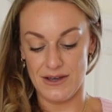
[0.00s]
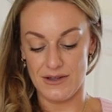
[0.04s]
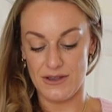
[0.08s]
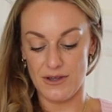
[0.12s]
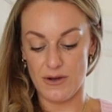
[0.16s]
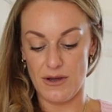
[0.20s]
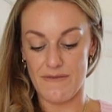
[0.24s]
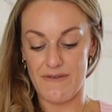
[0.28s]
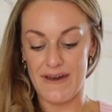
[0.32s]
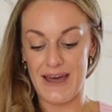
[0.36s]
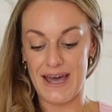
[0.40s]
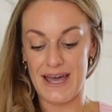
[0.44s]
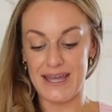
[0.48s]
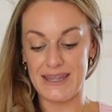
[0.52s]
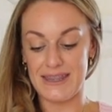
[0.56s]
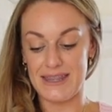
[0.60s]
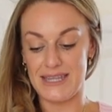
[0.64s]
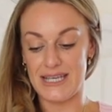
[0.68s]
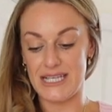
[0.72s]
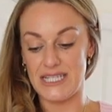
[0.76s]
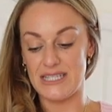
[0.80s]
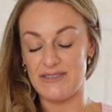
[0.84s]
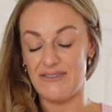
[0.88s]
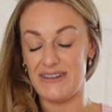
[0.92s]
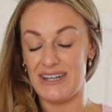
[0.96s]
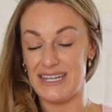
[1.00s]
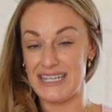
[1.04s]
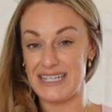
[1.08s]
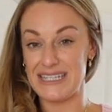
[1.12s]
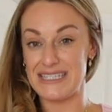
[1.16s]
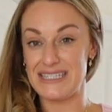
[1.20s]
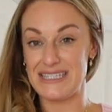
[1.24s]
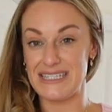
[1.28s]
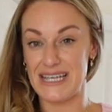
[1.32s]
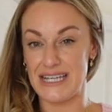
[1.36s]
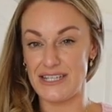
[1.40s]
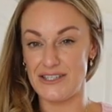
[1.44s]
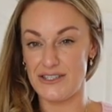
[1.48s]
although I've had these for like
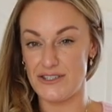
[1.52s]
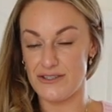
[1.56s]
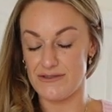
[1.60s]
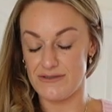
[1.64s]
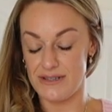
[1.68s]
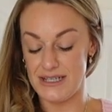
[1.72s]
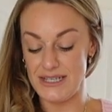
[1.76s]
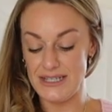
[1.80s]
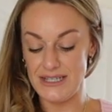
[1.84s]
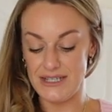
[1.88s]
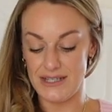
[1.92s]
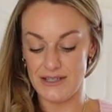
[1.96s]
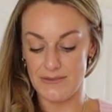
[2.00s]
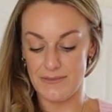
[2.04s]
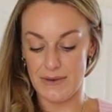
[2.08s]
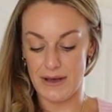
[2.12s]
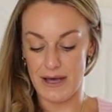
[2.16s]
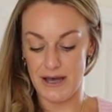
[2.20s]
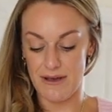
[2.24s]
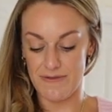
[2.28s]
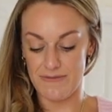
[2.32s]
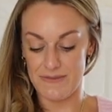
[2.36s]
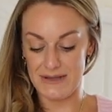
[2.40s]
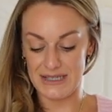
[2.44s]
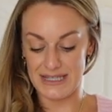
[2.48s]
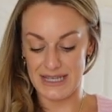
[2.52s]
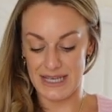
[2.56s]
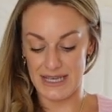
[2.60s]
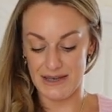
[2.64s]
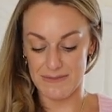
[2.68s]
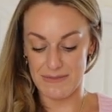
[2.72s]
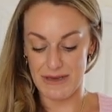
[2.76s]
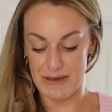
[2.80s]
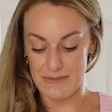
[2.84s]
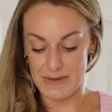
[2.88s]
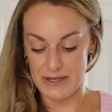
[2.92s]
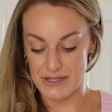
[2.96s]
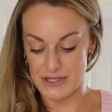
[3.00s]
centuries. So part of me is like,
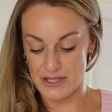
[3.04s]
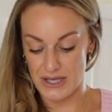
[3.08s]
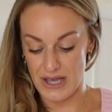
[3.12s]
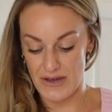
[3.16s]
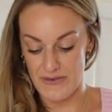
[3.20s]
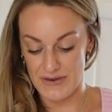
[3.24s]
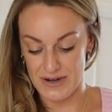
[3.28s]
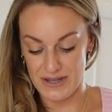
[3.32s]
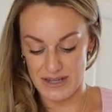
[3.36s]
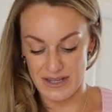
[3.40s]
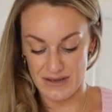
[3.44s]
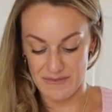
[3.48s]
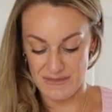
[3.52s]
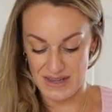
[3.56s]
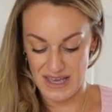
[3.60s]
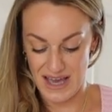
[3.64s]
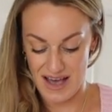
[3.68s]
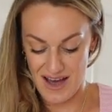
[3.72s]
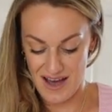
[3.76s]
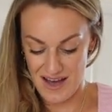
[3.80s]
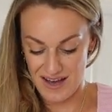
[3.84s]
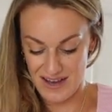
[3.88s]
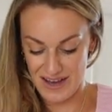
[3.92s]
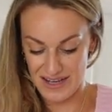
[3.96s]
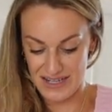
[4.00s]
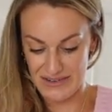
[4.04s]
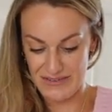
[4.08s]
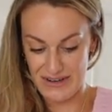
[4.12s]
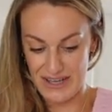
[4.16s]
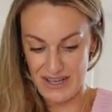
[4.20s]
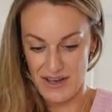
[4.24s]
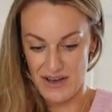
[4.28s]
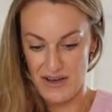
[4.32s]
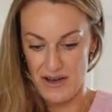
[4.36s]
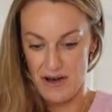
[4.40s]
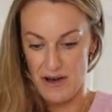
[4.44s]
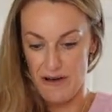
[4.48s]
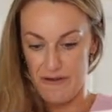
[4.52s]
maybe I should get rid of them. They are kind of
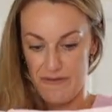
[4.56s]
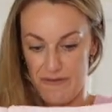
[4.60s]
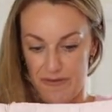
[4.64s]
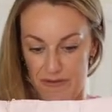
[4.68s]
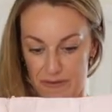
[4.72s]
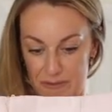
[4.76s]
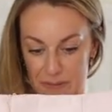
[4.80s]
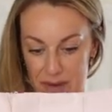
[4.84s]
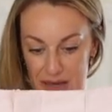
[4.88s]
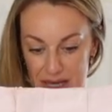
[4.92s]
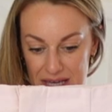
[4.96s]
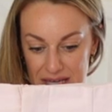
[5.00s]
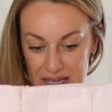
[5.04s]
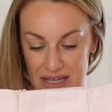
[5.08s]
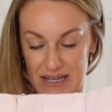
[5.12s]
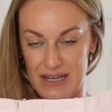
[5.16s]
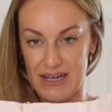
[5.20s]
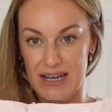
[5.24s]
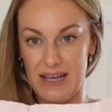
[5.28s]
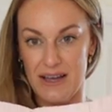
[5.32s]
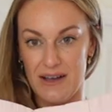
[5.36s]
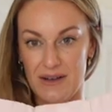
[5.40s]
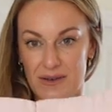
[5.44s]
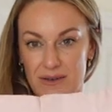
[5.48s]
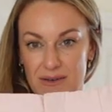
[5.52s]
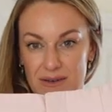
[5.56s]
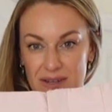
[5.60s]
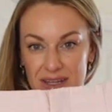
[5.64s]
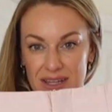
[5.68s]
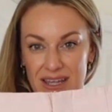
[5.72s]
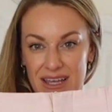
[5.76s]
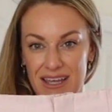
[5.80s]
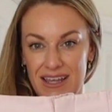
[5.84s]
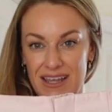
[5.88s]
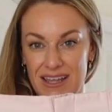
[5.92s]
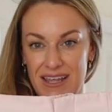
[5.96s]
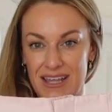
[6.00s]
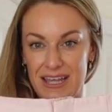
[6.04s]
like off pink now.
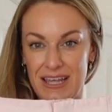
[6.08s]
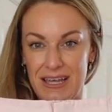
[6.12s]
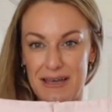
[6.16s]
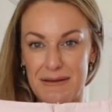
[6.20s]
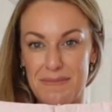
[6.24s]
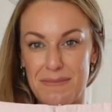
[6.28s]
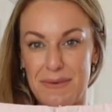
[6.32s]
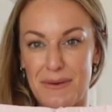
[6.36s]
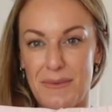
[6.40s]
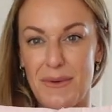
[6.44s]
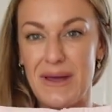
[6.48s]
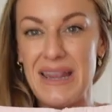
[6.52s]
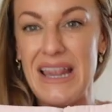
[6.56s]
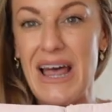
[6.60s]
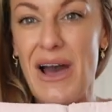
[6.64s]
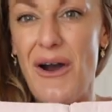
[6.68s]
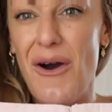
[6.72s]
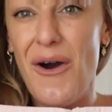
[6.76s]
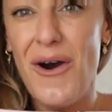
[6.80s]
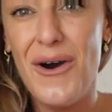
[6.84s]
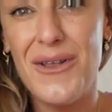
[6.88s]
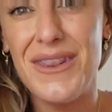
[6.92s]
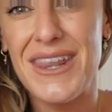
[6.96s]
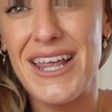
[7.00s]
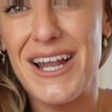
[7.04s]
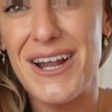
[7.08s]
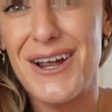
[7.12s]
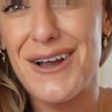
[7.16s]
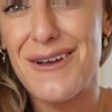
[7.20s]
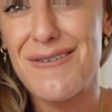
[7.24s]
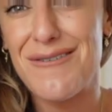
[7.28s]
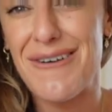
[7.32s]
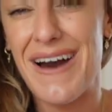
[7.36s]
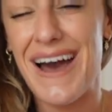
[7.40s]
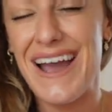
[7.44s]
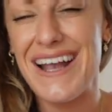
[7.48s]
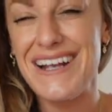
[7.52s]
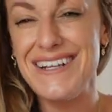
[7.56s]
But when they're on, they look
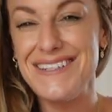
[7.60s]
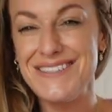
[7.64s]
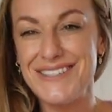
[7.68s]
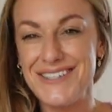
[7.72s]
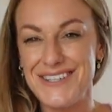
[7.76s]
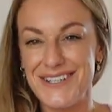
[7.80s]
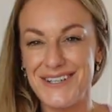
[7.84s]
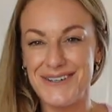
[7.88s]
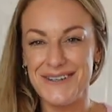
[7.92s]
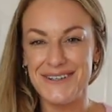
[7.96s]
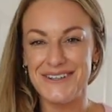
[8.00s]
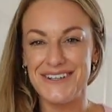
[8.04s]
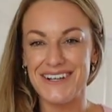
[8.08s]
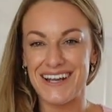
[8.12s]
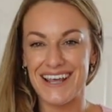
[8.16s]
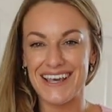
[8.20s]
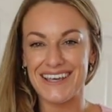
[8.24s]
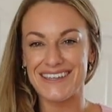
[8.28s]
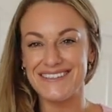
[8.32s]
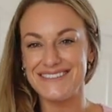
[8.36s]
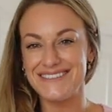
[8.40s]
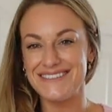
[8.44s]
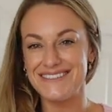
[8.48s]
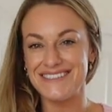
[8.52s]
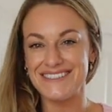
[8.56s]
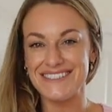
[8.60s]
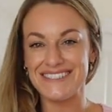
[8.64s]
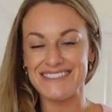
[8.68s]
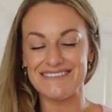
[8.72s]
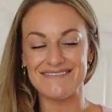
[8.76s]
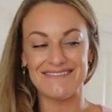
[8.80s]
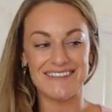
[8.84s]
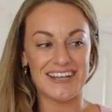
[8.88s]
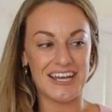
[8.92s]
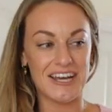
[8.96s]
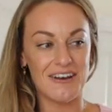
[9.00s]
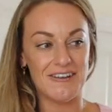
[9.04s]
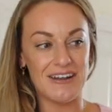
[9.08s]
fine. So you know, you're like, oh, I
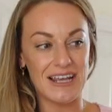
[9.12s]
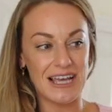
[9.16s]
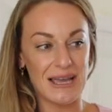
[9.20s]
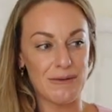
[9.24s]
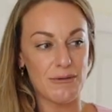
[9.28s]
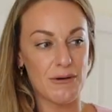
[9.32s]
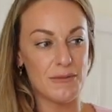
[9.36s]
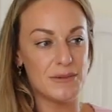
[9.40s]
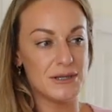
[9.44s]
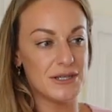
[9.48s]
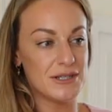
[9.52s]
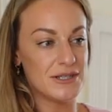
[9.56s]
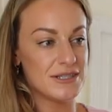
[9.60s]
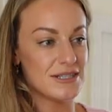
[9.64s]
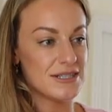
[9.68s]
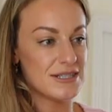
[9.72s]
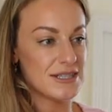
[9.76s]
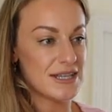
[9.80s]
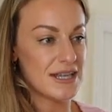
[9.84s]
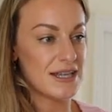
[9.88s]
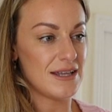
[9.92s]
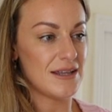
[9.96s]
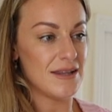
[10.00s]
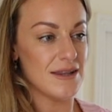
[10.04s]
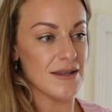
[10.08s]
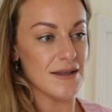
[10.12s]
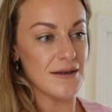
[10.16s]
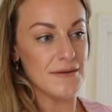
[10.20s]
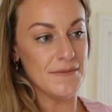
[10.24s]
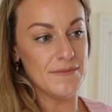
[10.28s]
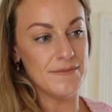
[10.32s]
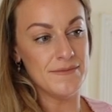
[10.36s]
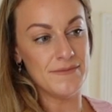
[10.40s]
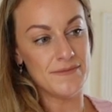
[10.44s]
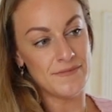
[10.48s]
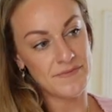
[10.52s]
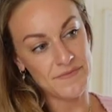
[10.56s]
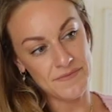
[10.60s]
don't know. Like I probably couldn't sell
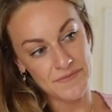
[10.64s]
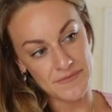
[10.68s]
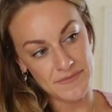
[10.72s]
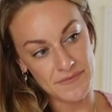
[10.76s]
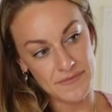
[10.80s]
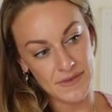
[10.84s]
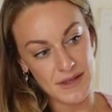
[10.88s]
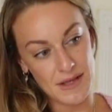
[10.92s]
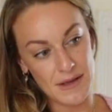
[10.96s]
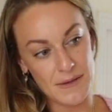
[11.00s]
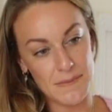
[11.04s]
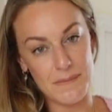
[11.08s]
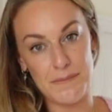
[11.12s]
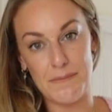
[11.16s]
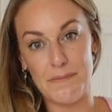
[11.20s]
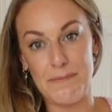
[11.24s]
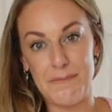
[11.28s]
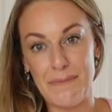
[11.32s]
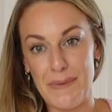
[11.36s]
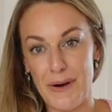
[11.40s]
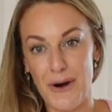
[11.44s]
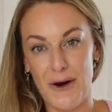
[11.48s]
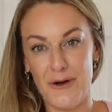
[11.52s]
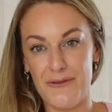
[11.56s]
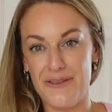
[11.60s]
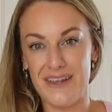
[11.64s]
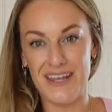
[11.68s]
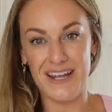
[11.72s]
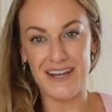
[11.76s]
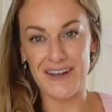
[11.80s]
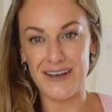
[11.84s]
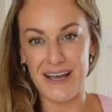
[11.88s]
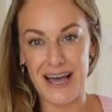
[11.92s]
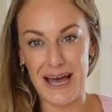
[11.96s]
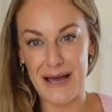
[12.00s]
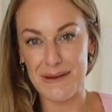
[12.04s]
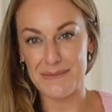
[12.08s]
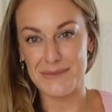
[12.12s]
them. But on, they
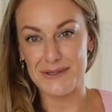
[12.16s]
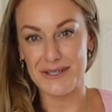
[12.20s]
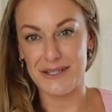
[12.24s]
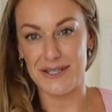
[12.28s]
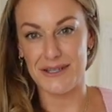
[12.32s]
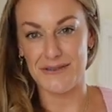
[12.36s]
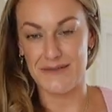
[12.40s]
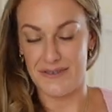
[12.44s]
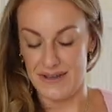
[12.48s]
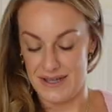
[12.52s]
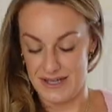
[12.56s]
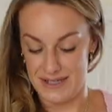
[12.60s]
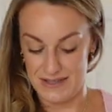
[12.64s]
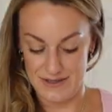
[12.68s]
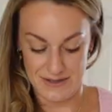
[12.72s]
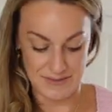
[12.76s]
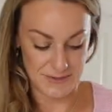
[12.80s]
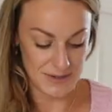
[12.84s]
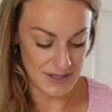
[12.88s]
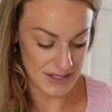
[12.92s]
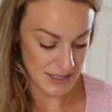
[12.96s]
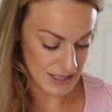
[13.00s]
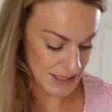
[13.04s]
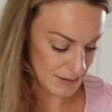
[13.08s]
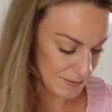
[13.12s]
look absolutely fine. So I'm going to